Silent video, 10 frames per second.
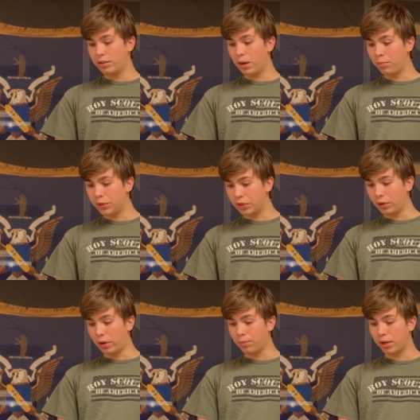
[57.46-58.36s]

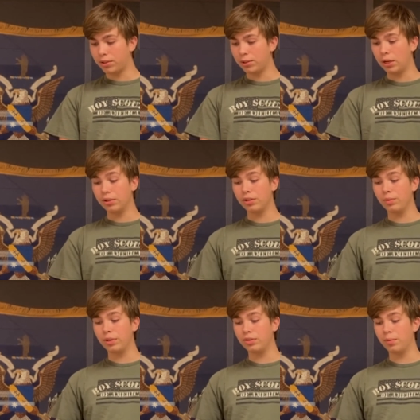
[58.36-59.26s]
temperature and pressure sensor,
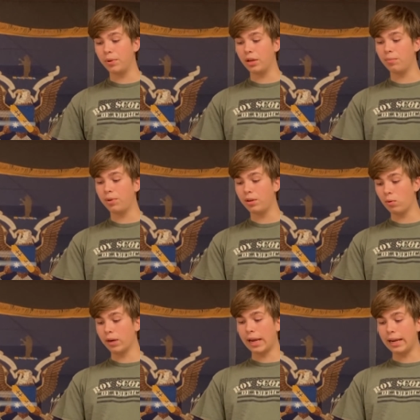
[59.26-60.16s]
we used a
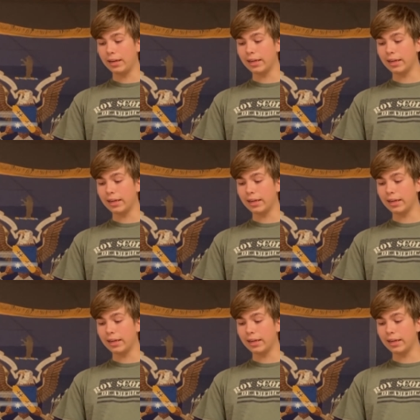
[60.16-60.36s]
BMP-180